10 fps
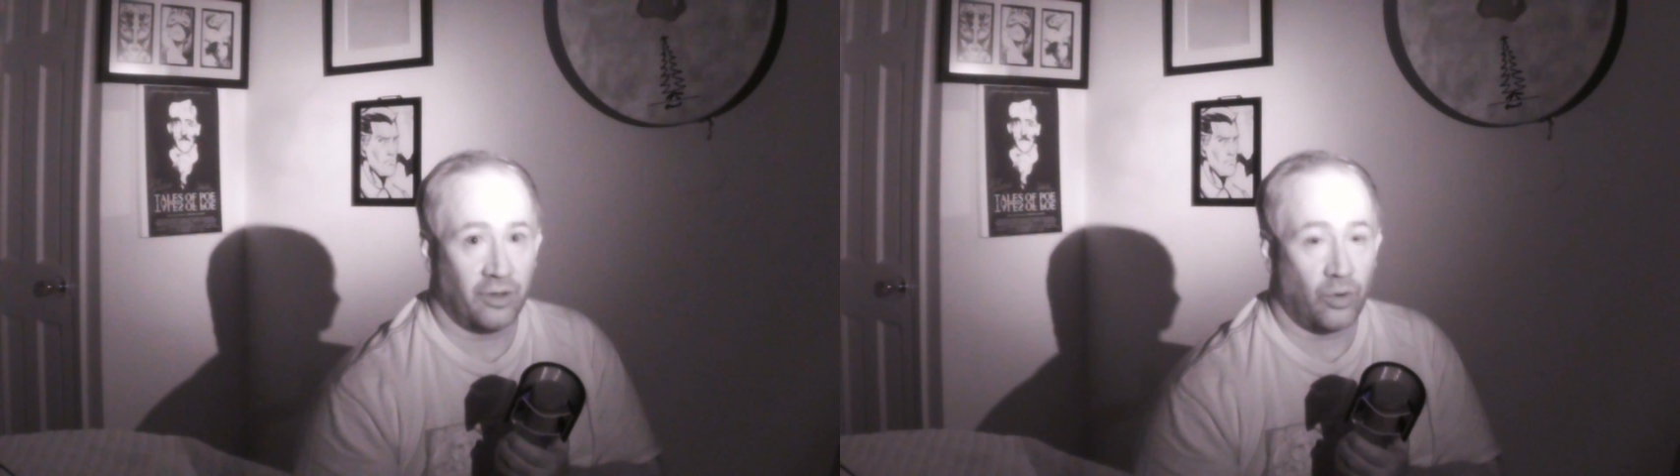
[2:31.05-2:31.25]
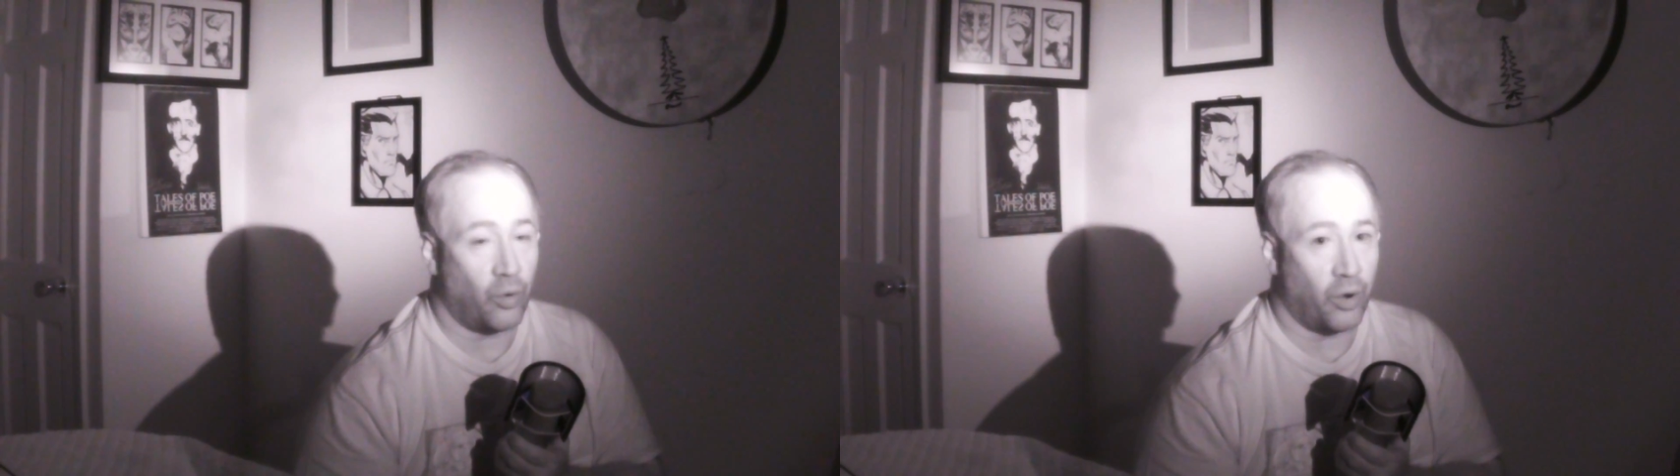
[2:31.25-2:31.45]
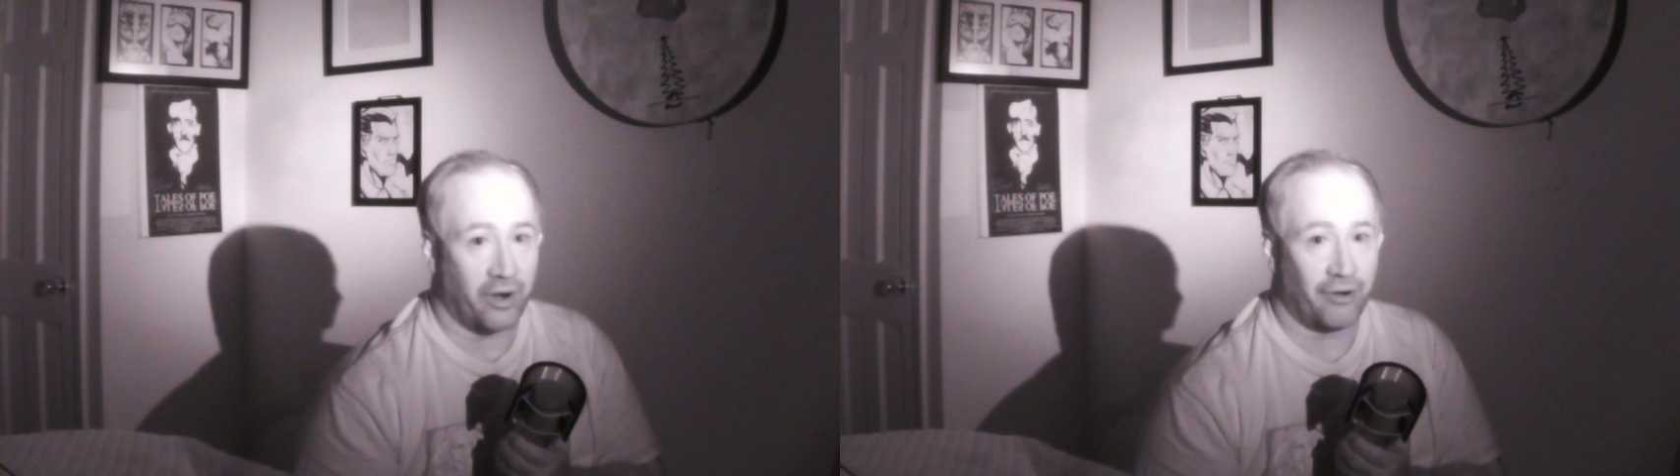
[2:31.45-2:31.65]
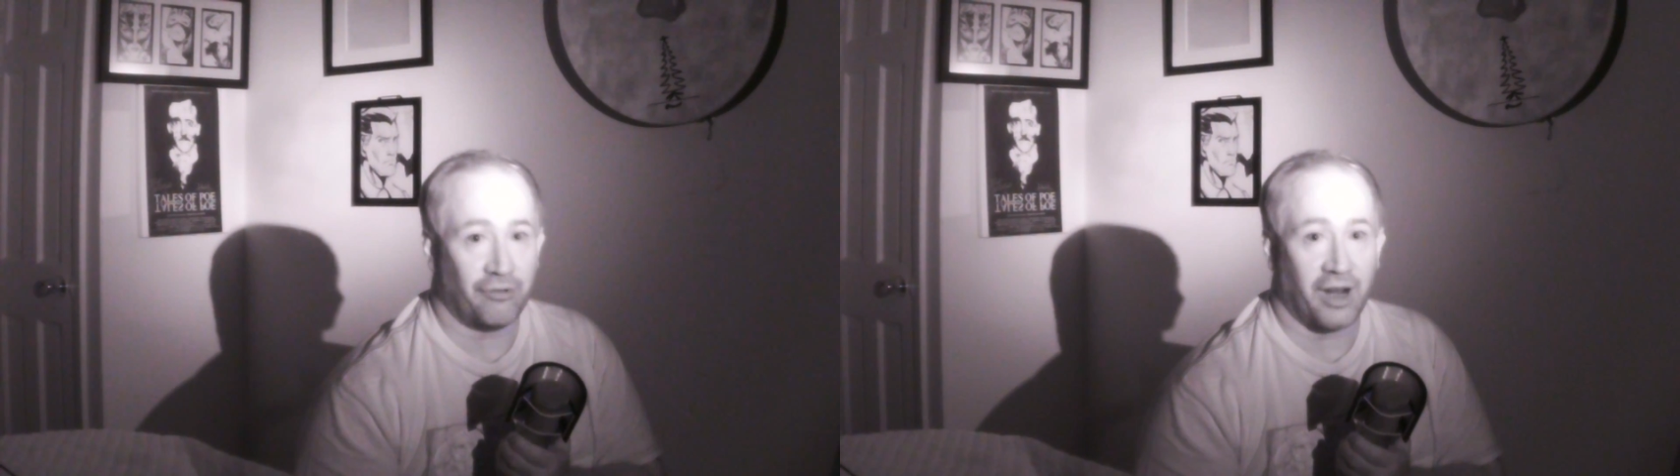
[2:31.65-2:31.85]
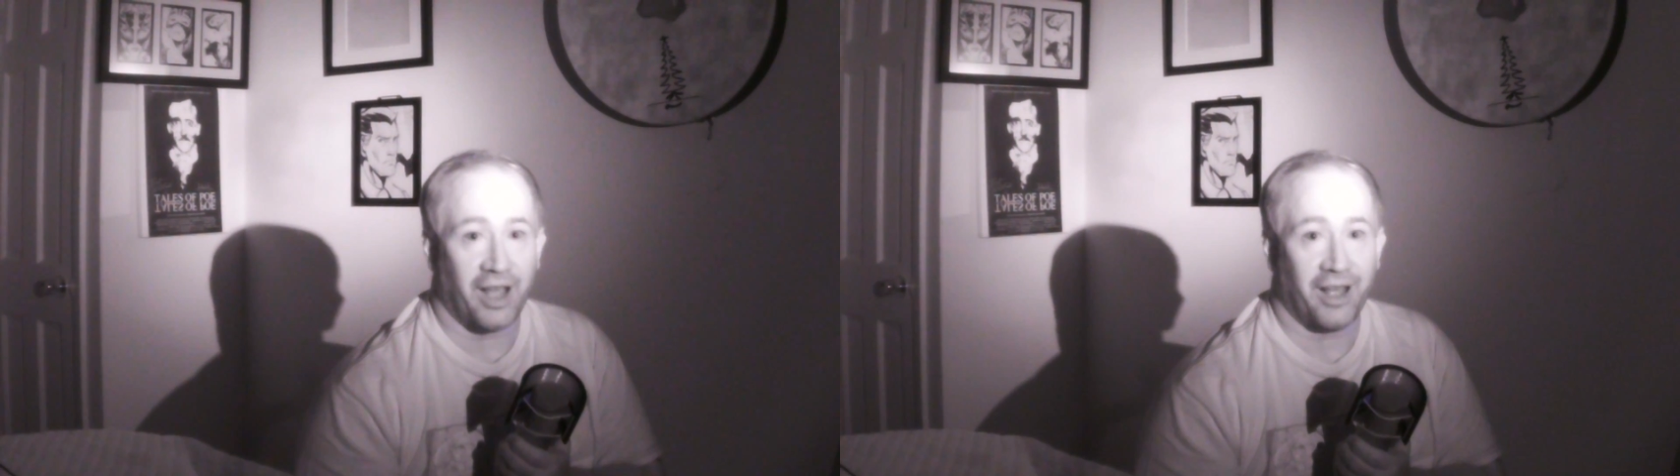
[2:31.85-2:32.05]
or
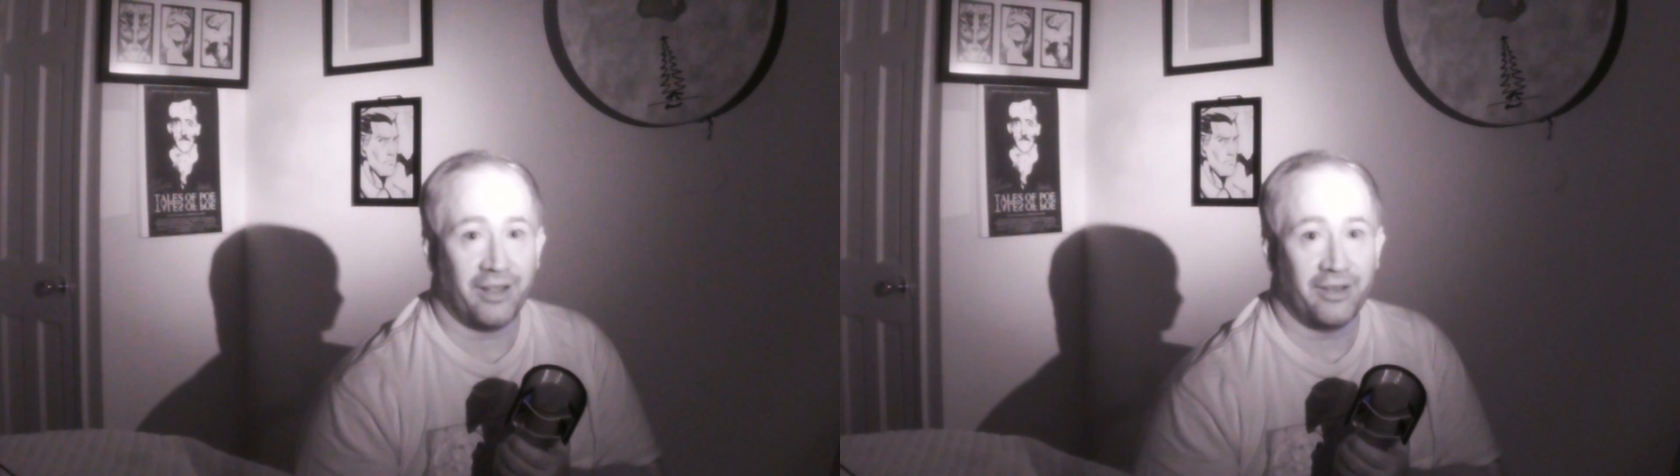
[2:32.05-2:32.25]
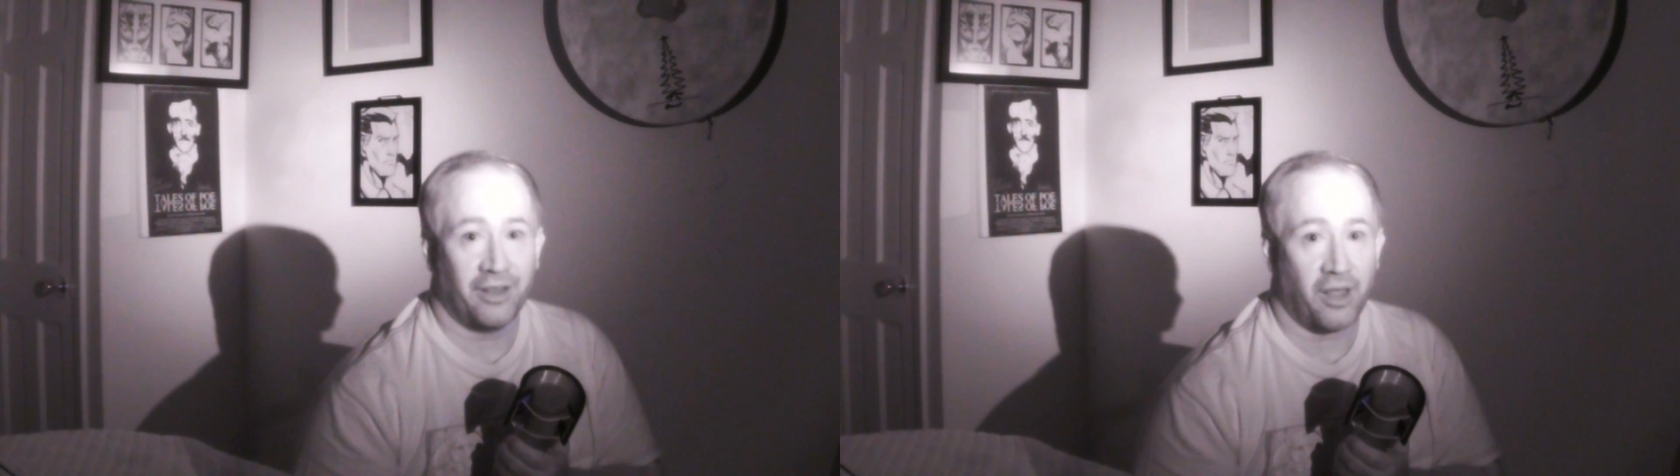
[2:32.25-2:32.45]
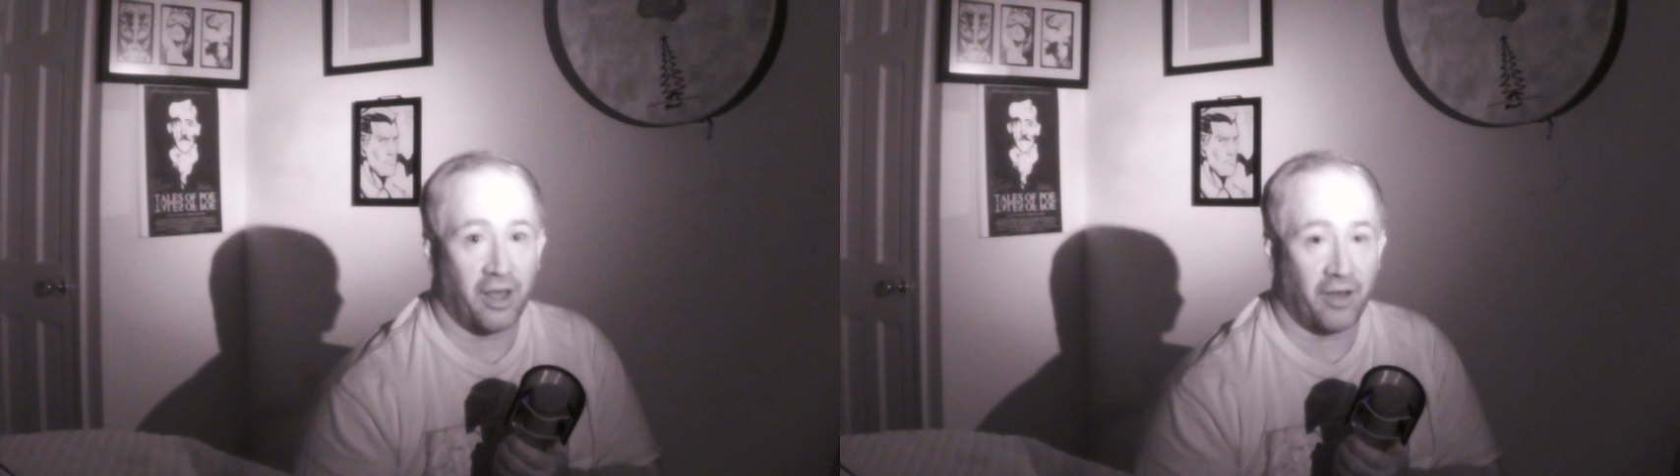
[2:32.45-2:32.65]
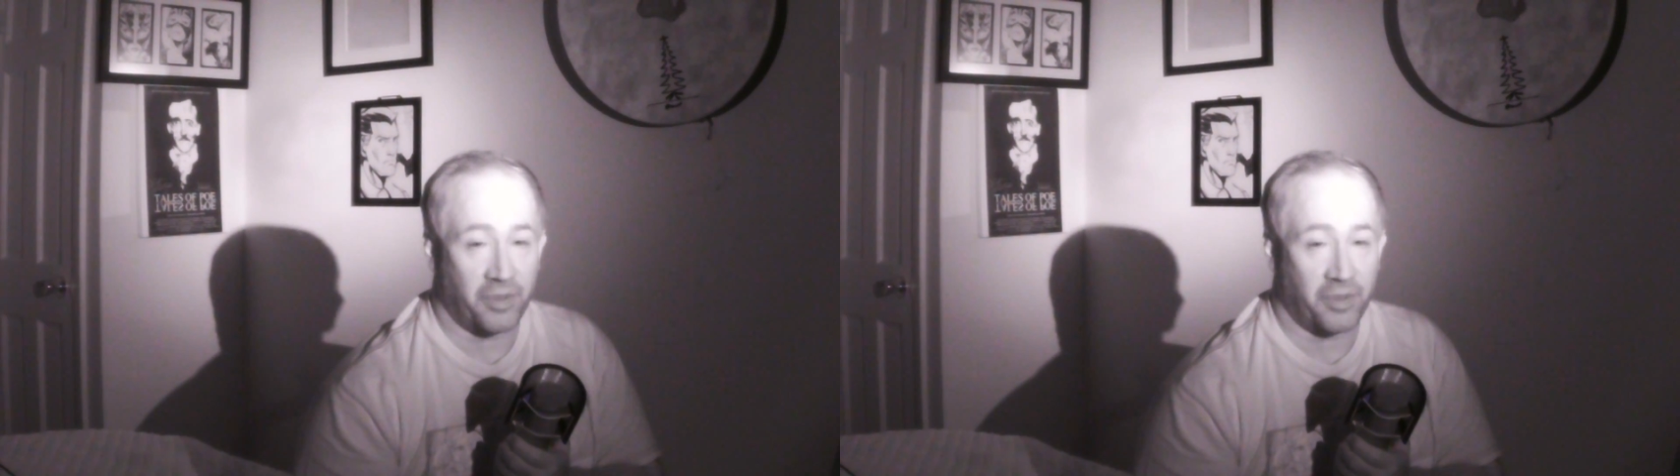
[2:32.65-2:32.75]
of